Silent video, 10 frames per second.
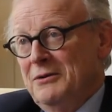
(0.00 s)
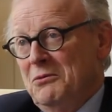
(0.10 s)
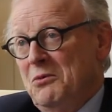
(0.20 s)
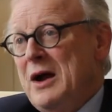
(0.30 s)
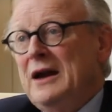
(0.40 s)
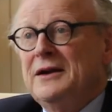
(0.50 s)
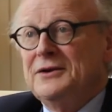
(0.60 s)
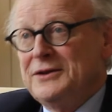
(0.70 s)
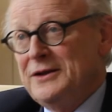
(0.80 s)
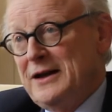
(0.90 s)
well
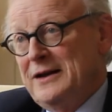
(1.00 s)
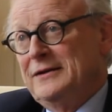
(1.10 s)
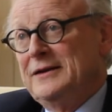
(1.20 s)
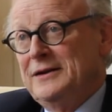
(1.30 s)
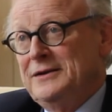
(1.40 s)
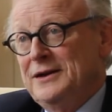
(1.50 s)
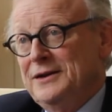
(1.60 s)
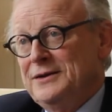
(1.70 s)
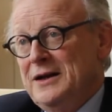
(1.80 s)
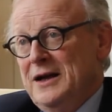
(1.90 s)
into the late 30s,